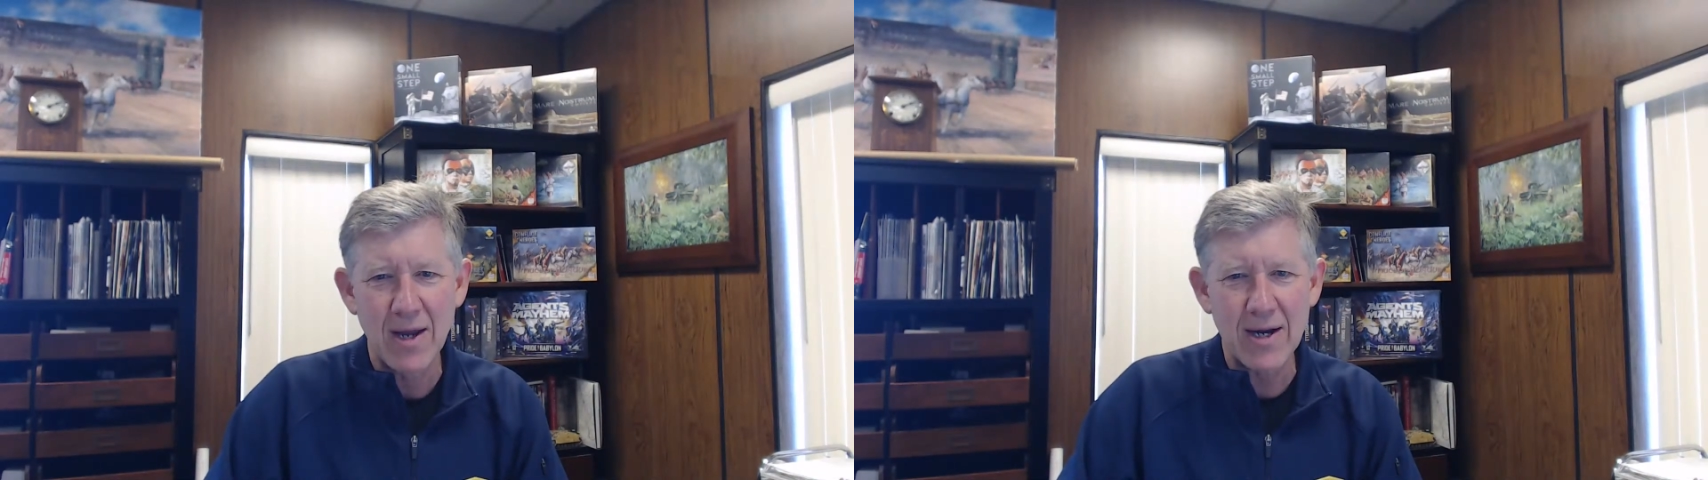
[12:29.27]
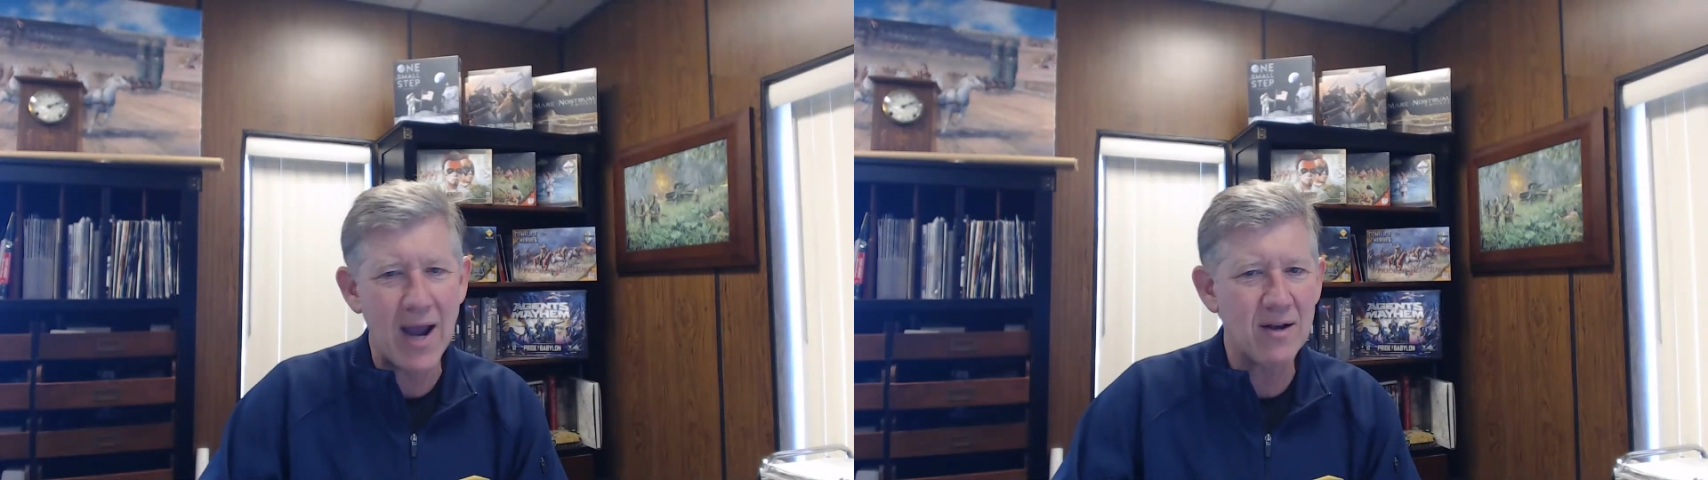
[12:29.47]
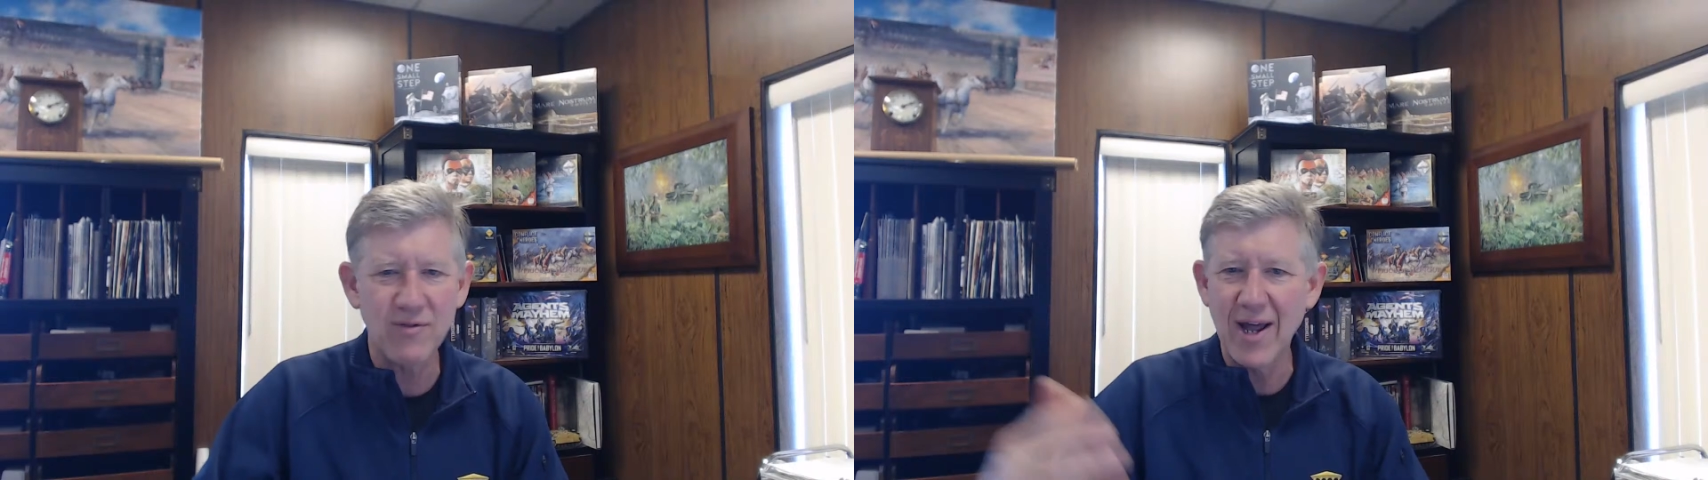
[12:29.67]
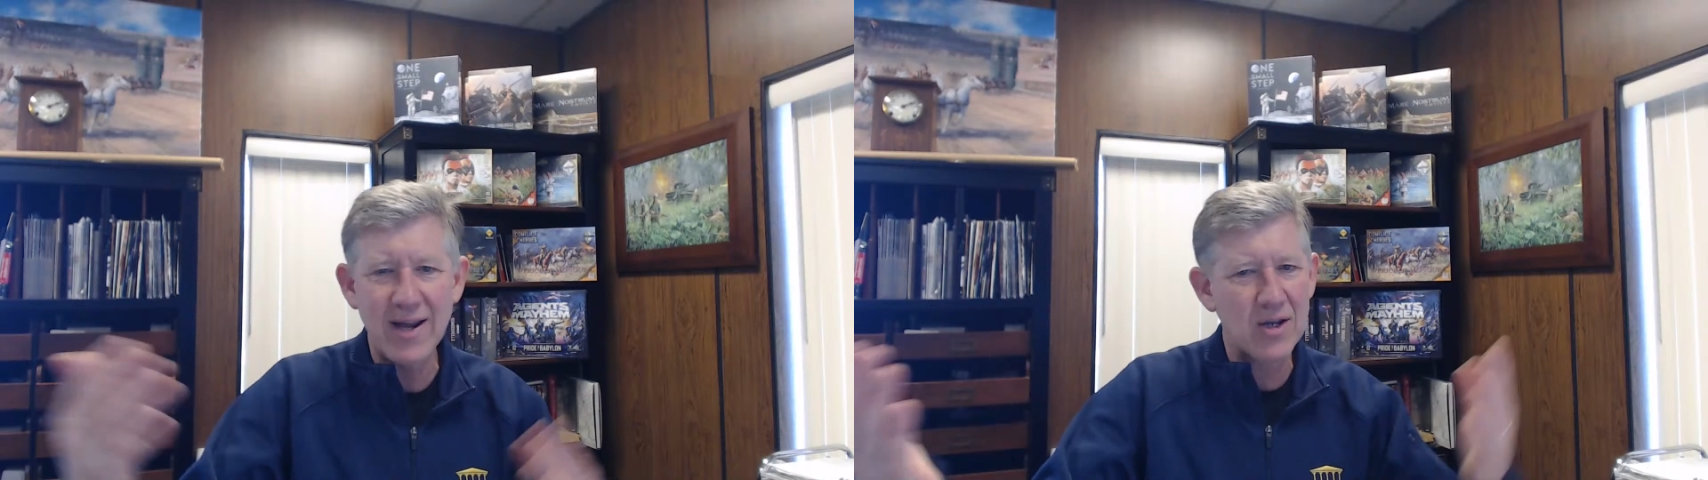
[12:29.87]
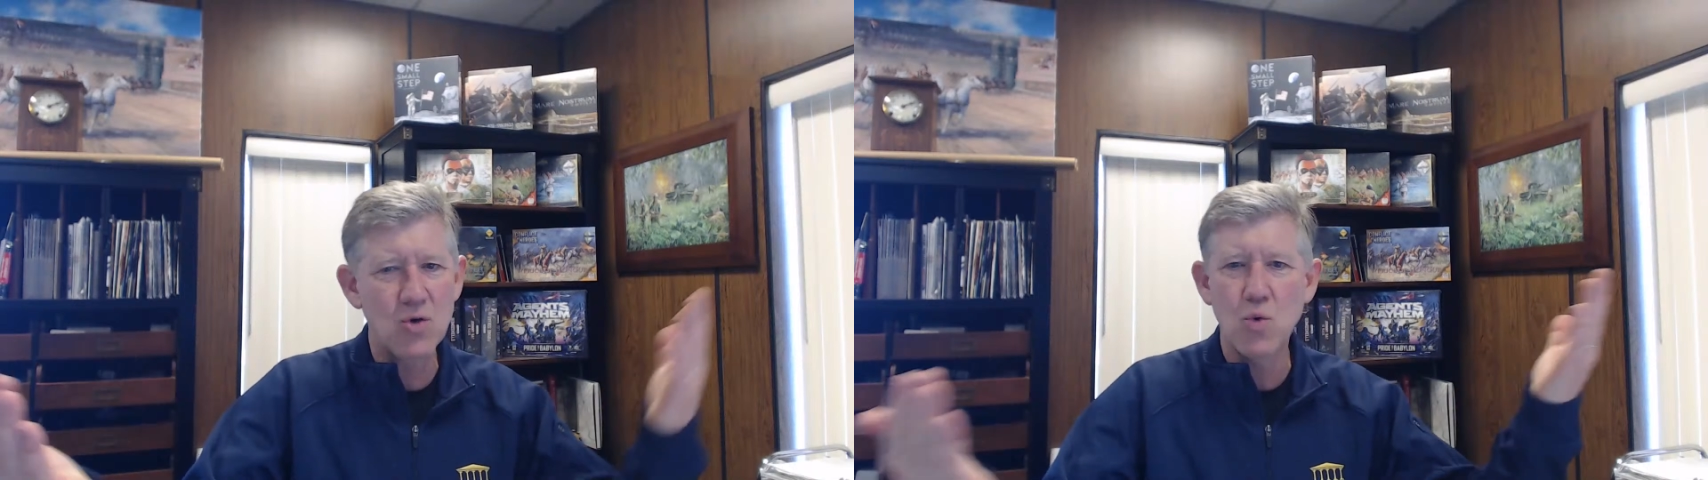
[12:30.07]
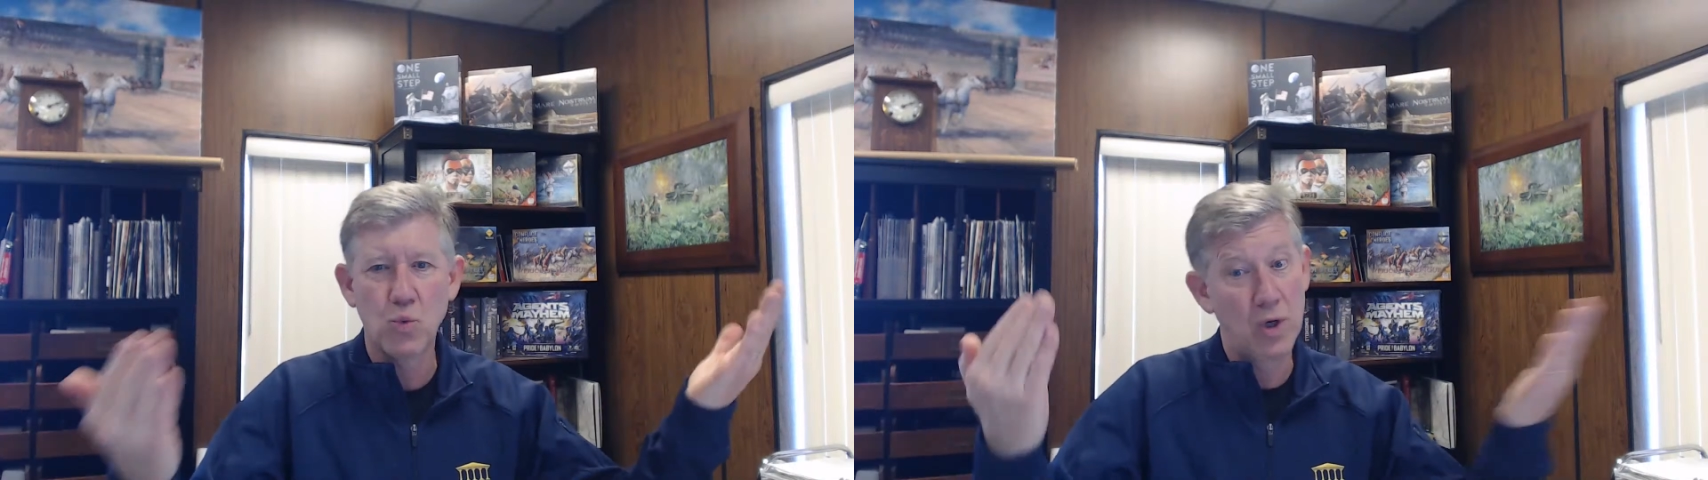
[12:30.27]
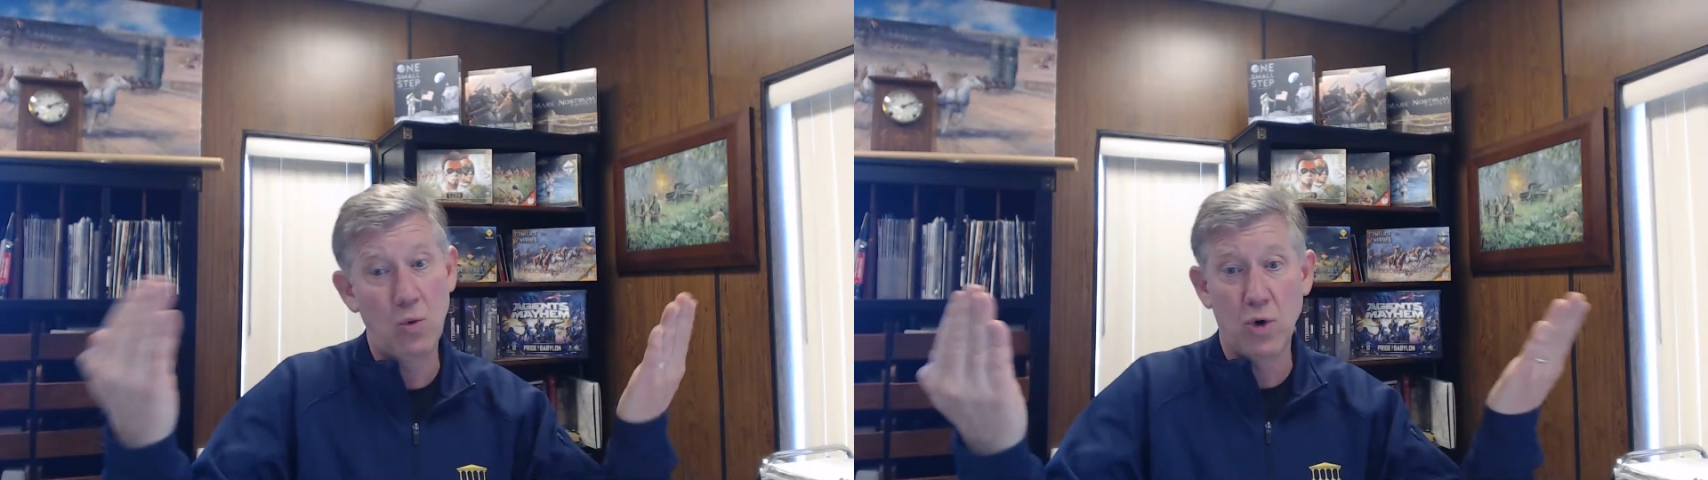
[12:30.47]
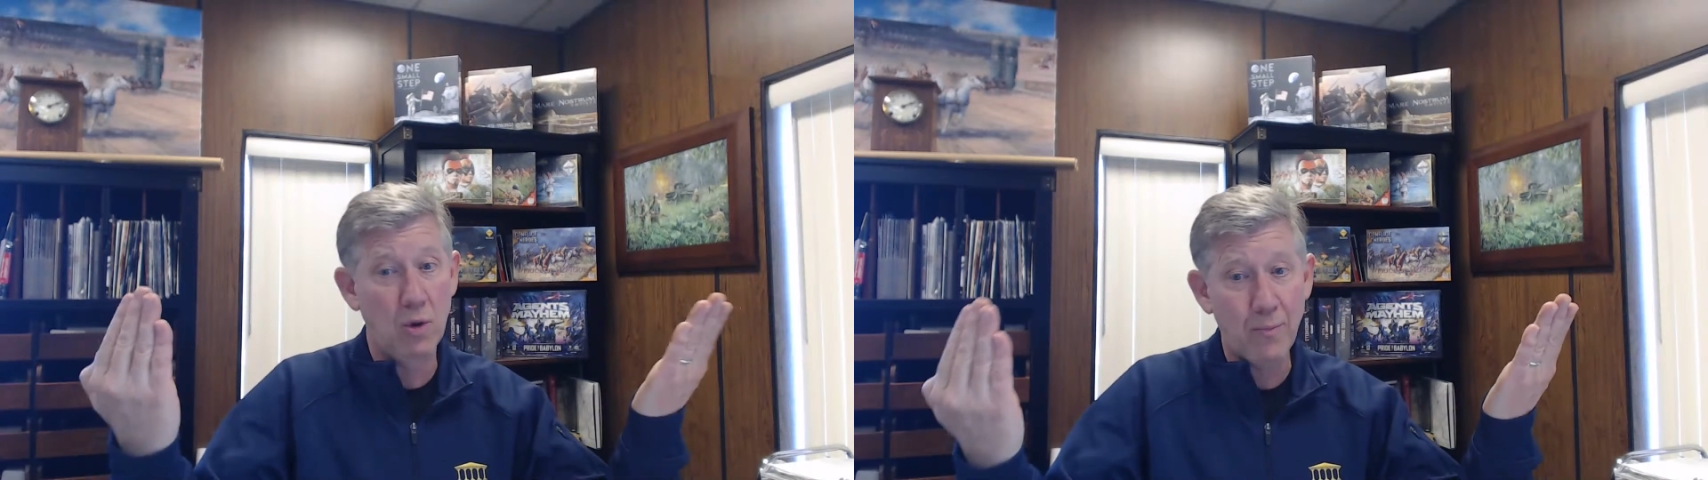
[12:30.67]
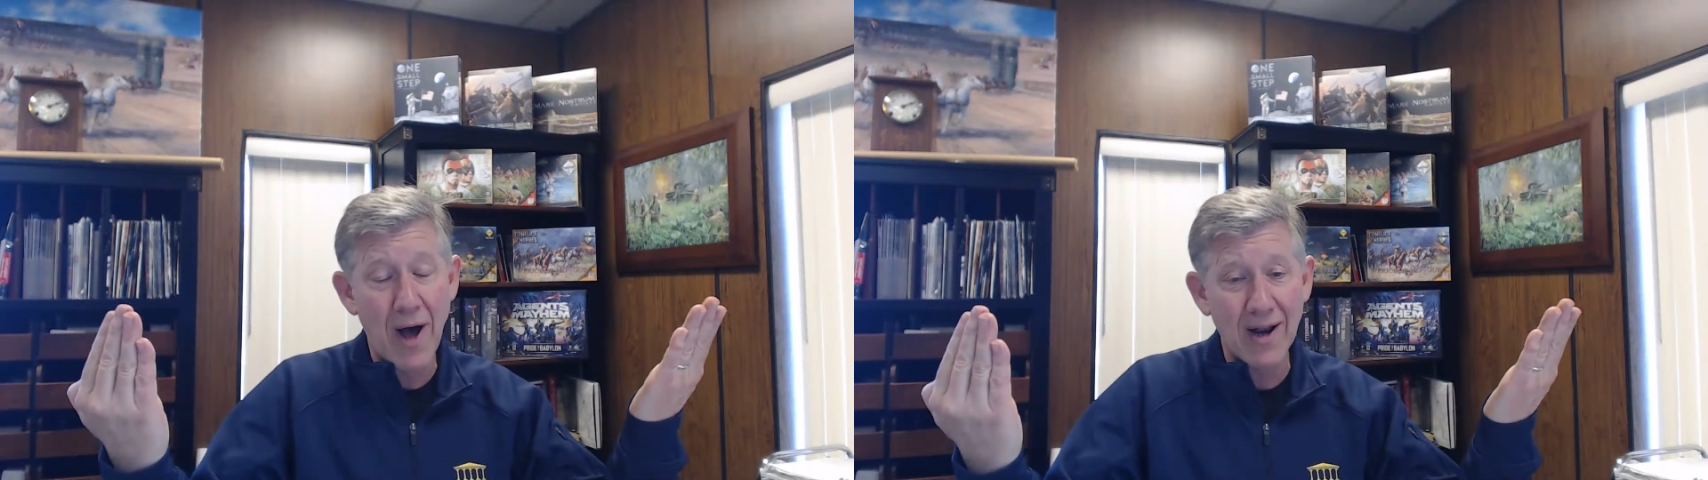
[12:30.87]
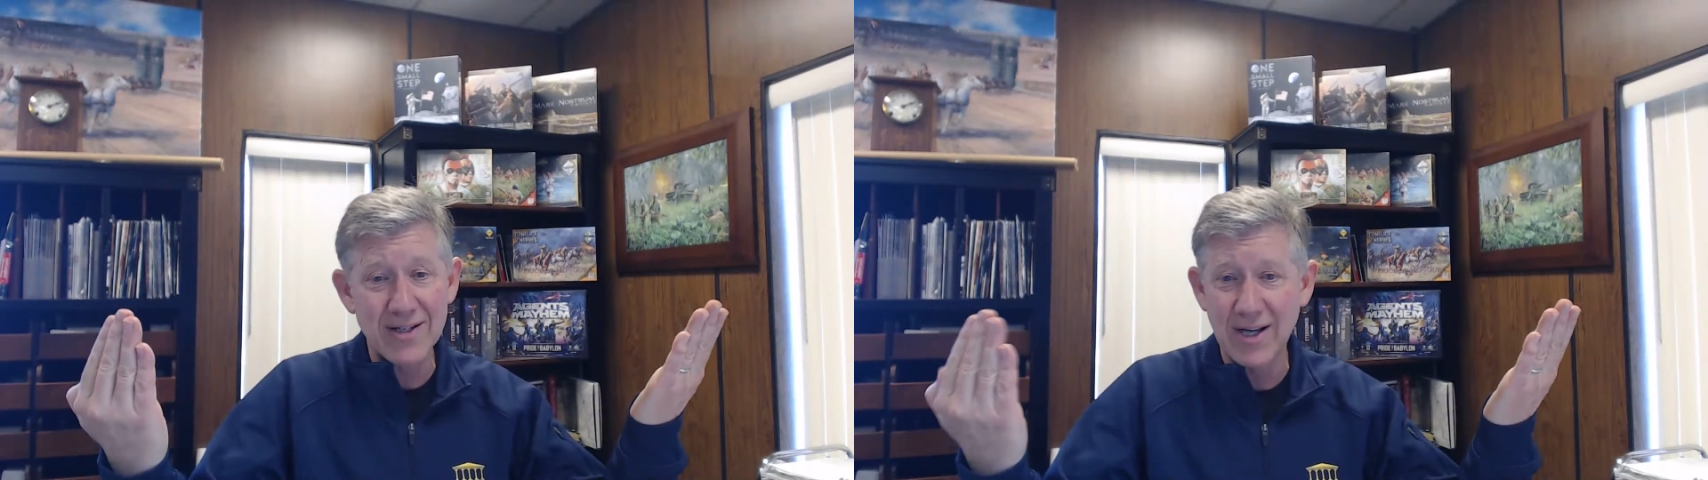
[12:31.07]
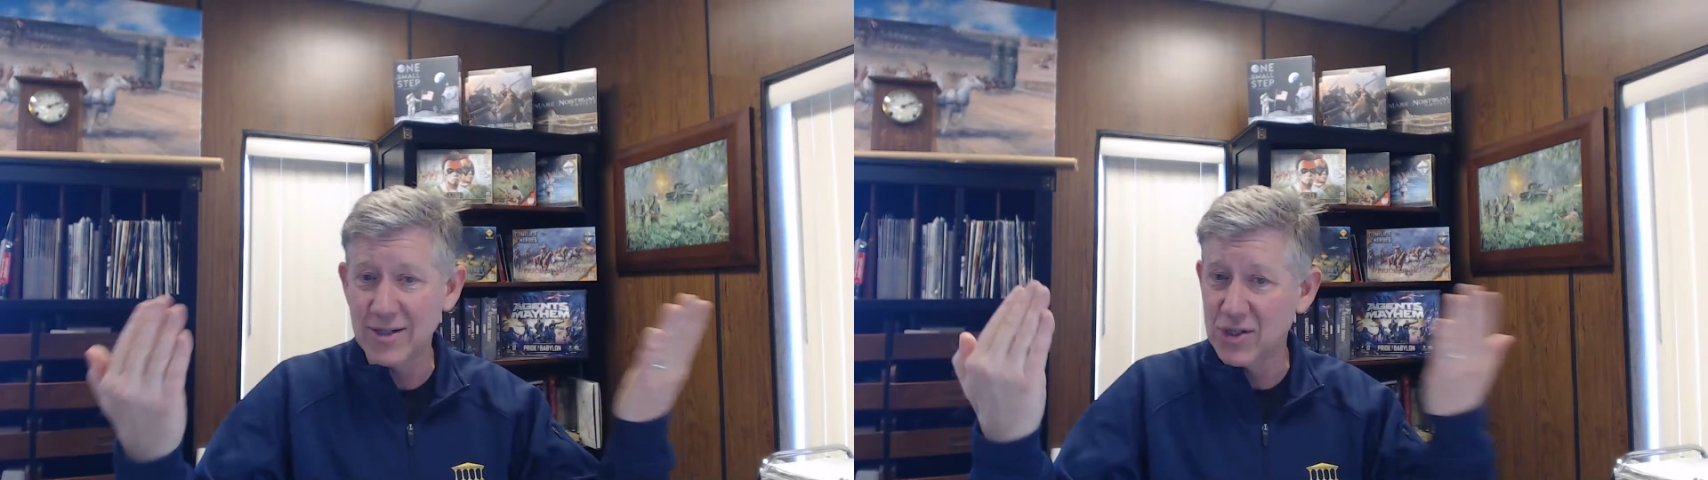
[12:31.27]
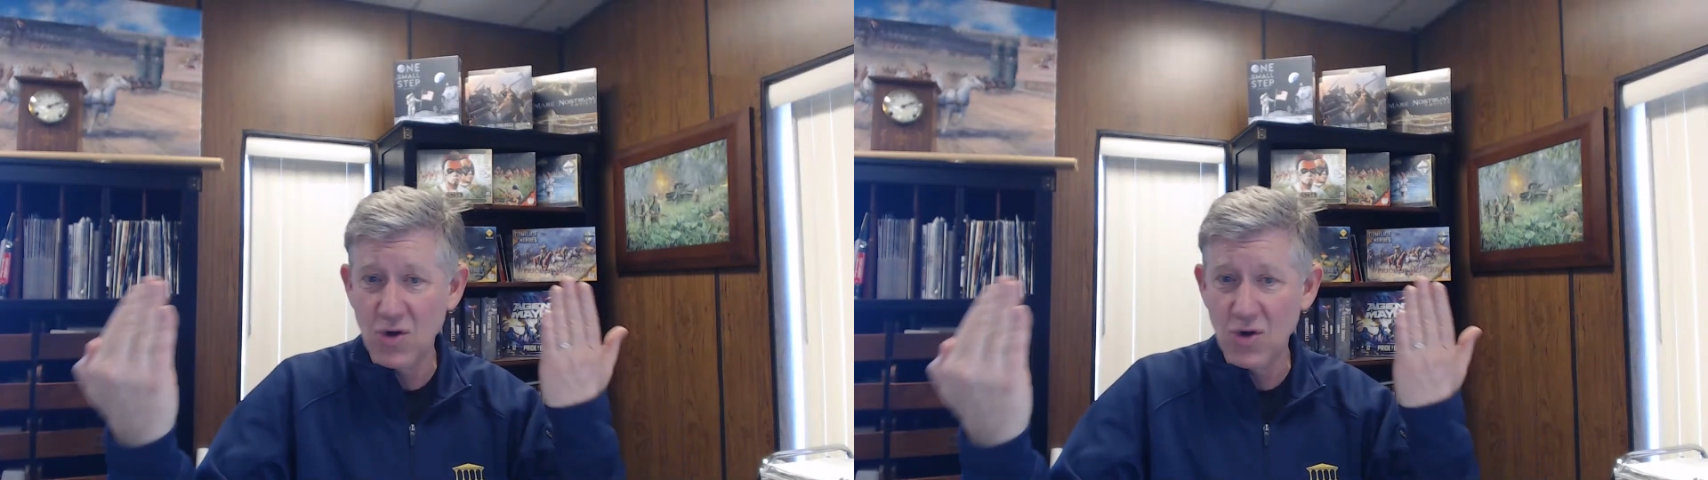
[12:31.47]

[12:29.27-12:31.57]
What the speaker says: Kind of like in real world politics,